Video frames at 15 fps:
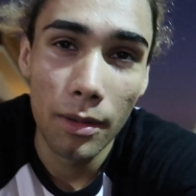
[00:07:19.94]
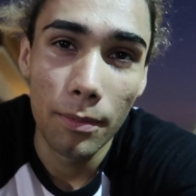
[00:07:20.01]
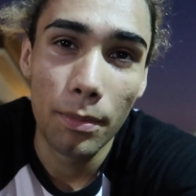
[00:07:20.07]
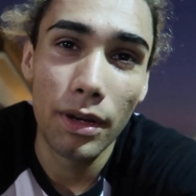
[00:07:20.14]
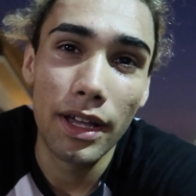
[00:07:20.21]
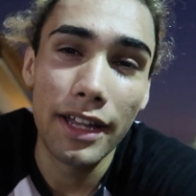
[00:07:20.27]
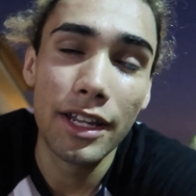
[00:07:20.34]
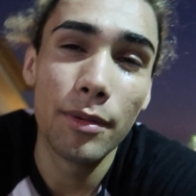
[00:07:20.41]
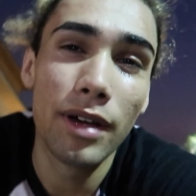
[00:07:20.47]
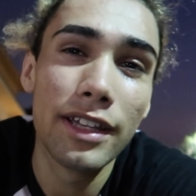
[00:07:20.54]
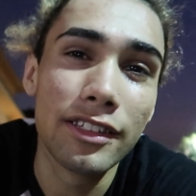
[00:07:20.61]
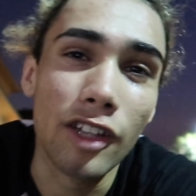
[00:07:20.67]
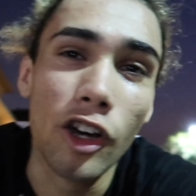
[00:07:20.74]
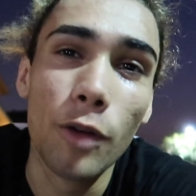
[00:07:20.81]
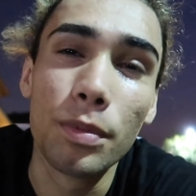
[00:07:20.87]
But anyways,
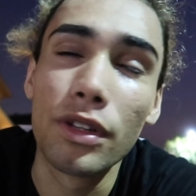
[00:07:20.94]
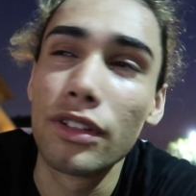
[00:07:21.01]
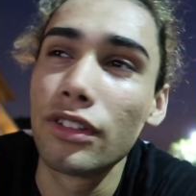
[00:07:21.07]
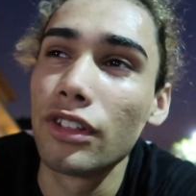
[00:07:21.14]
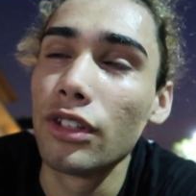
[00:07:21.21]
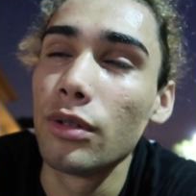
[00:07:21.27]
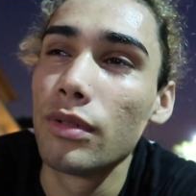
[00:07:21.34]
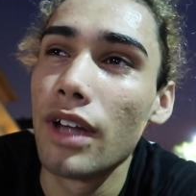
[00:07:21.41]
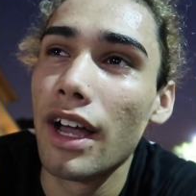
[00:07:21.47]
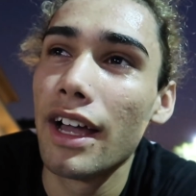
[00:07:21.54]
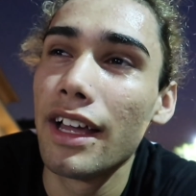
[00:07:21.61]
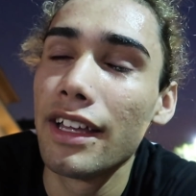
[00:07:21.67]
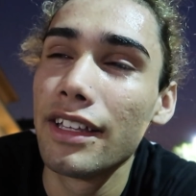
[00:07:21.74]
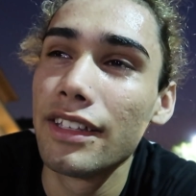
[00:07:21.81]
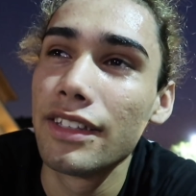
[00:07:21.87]
I hope to see you
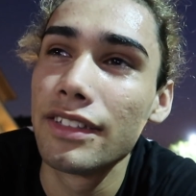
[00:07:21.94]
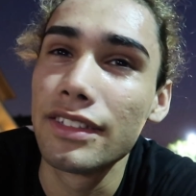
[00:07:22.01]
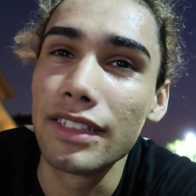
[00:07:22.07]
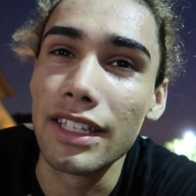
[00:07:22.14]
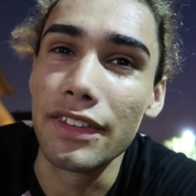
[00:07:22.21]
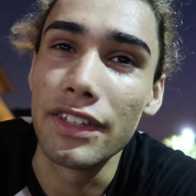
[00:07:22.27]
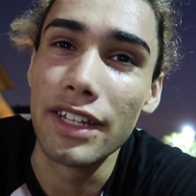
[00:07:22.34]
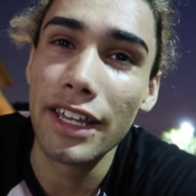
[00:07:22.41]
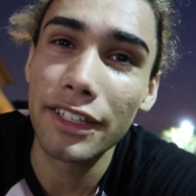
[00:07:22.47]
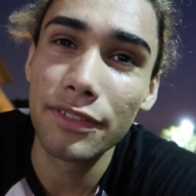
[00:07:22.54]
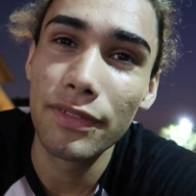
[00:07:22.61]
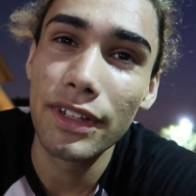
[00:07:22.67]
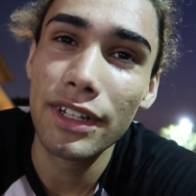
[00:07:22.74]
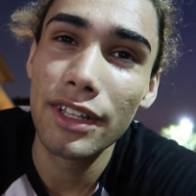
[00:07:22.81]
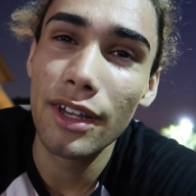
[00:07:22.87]
guys in the next
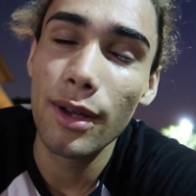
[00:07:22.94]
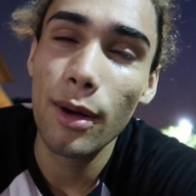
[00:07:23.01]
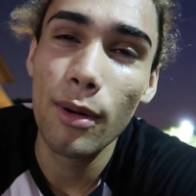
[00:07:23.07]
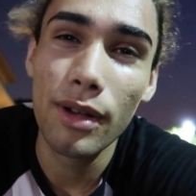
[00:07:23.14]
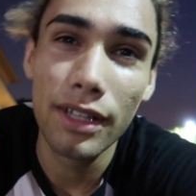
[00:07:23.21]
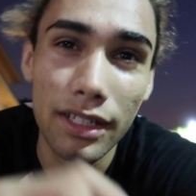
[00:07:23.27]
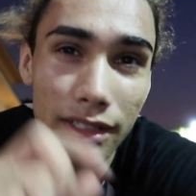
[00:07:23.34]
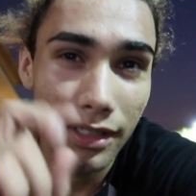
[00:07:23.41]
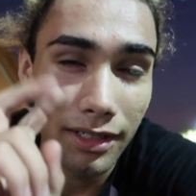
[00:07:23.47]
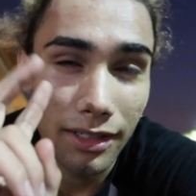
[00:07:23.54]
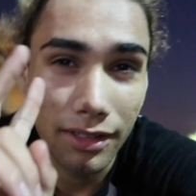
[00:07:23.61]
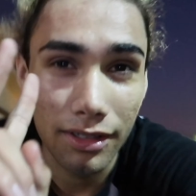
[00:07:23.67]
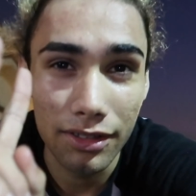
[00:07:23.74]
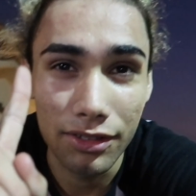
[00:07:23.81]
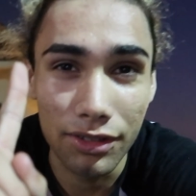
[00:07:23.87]
video.
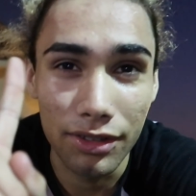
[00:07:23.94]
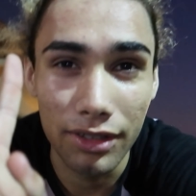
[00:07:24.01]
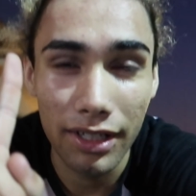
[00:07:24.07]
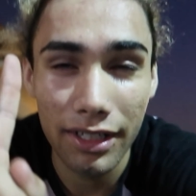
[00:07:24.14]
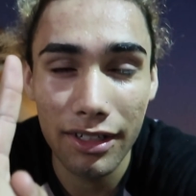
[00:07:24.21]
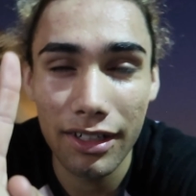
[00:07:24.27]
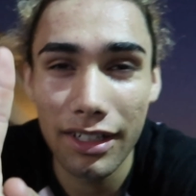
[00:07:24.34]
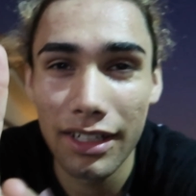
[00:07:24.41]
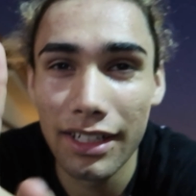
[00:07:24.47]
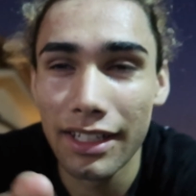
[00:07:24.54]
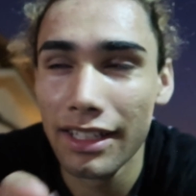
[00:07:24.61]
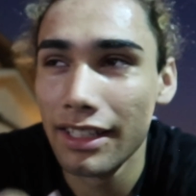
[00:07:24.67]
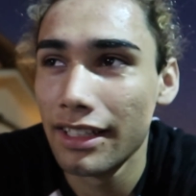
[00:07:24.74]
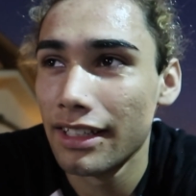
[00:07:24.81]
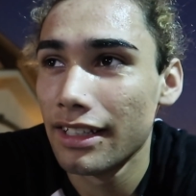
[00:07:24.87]
See you later.
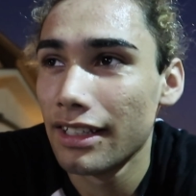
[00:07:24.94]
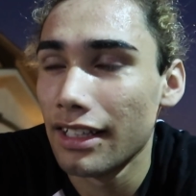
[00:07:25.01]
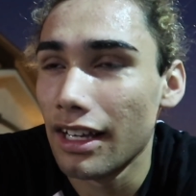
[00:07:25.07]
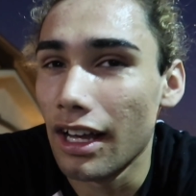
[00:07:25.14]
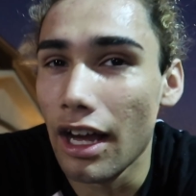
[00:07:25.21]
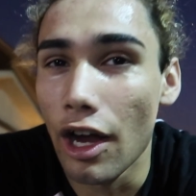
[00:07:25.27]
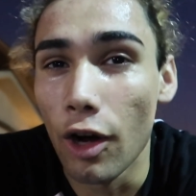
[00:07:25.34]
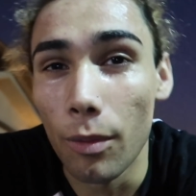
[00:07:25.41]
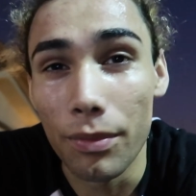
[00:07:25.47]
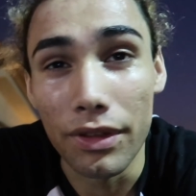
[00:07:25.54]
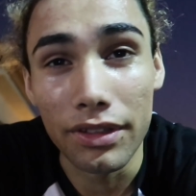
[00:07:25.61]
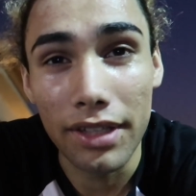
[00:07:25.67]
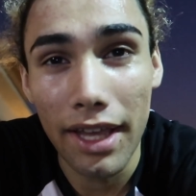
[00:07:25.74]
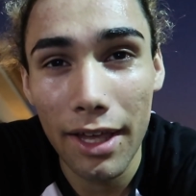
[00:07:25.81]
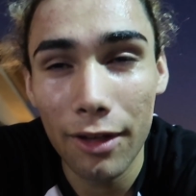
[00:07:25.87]
I hope
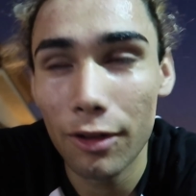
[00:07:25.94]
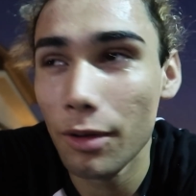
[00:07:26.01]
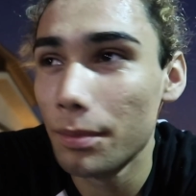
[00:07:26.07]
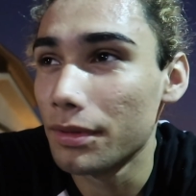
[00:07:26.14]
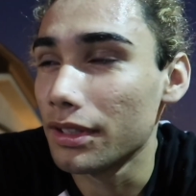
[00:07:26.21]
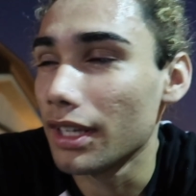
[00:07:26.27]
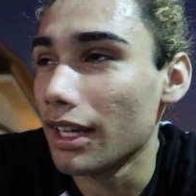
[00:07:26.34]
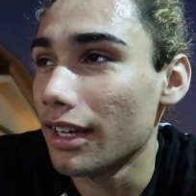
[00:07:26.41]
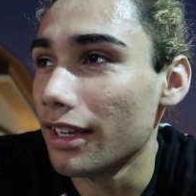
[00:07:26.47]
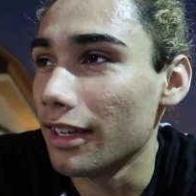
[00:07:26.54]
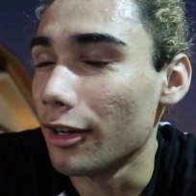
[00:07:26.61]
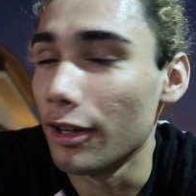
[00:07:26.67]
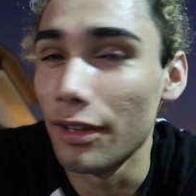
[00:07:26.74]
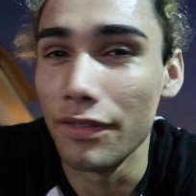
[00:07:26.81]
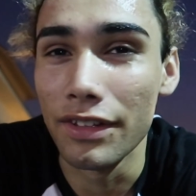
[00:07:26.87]
this helped.
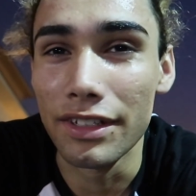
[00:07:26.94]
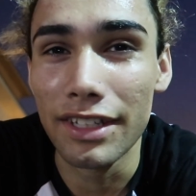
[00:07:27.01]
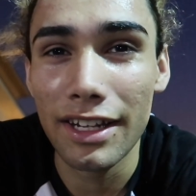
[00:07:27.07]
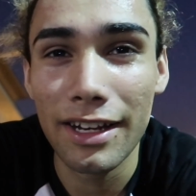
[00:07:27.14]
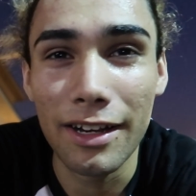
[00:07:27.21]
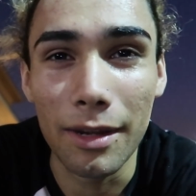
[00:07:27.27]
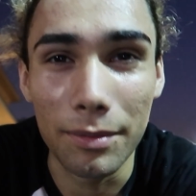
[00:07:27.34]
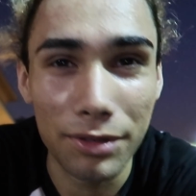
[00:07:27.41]
If it didn't, I'm